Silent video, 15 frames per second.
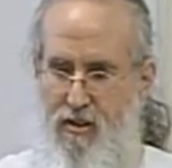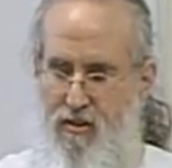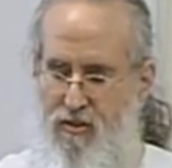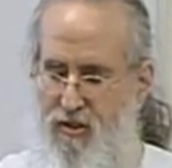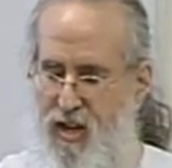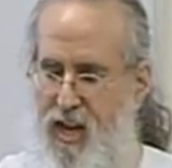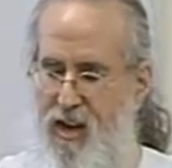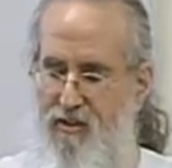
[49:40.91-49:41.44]

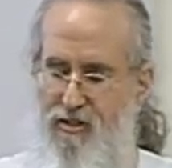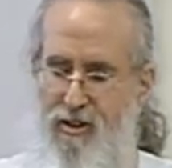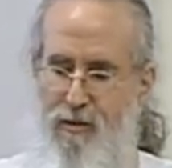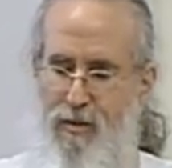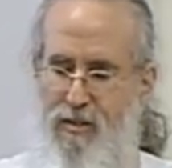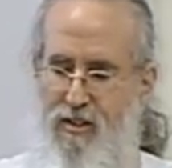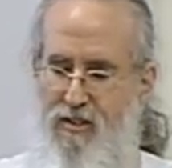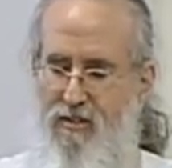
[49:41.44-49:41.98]
slashing
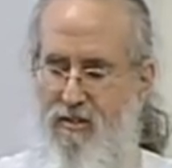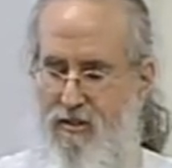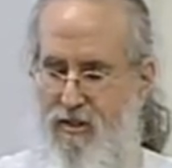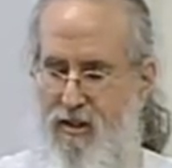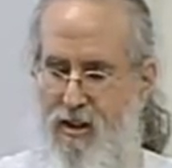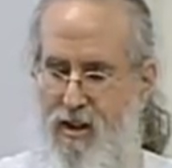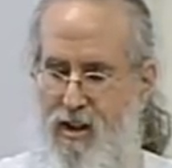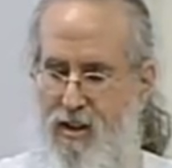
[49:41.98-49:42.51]
with its
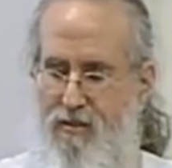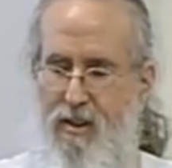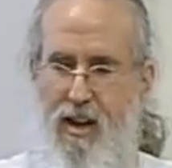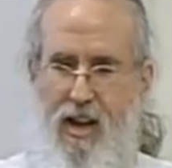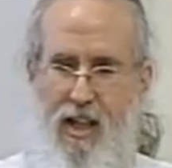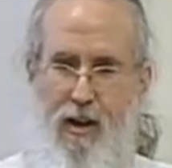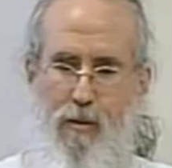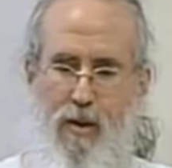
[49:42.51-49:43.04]
claws,
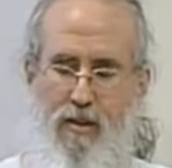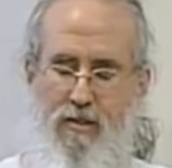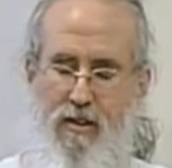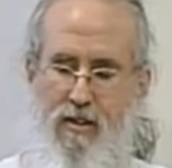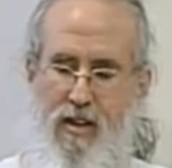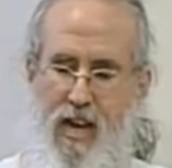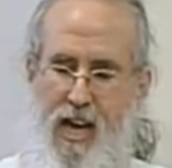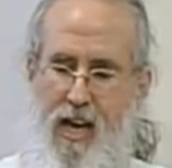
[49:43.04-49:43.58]
and it waits
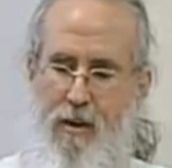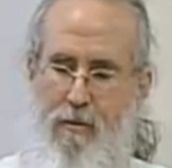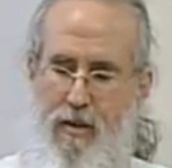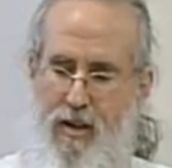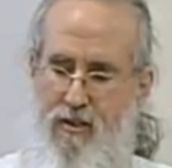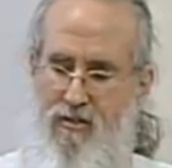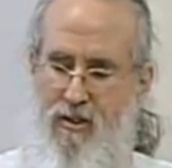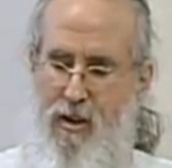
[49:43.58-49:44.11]
till the animal
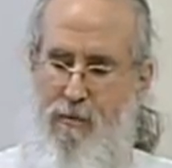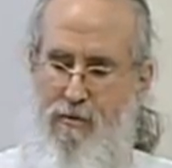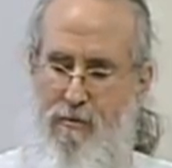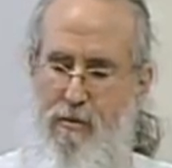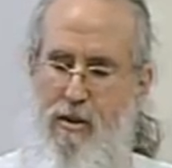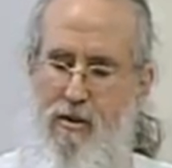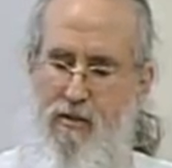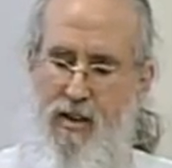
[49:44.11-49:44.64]
like stops
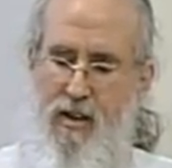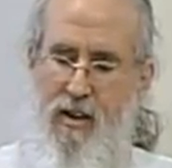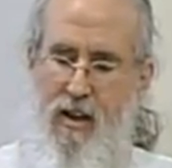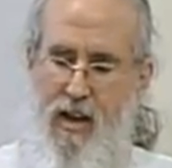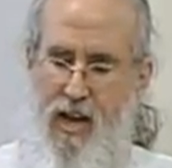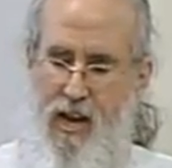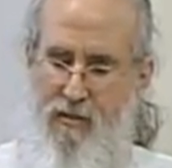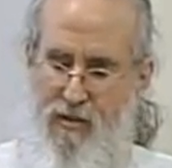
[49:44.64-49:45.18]
moving.
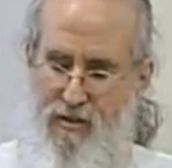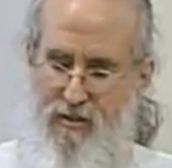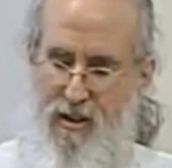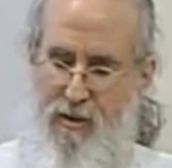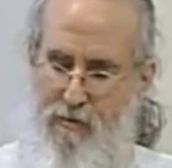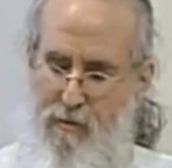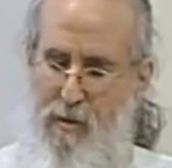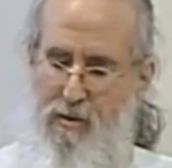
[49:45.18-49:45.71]
And if it
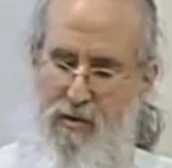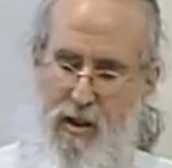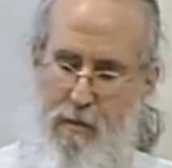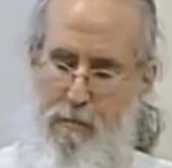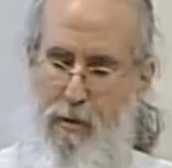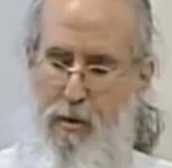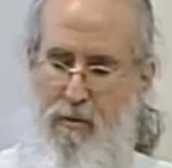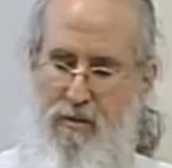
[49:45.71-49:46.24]
stops moving,
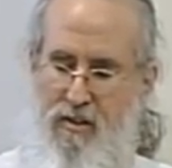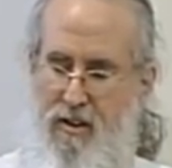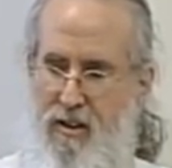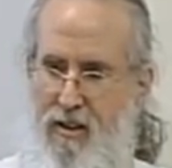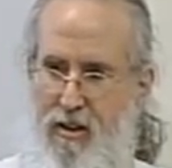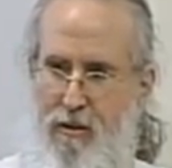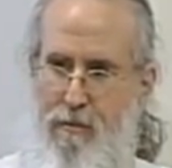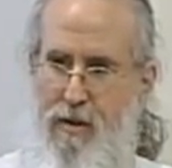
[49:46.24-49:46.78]
it pokes it a
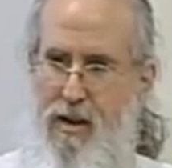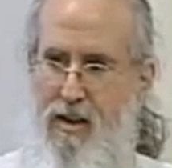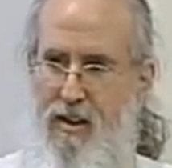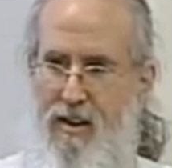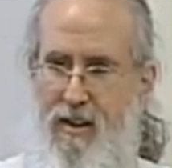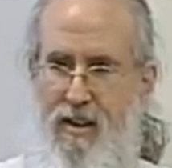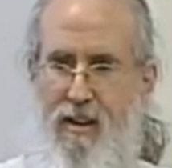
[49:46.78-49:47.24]
little bit.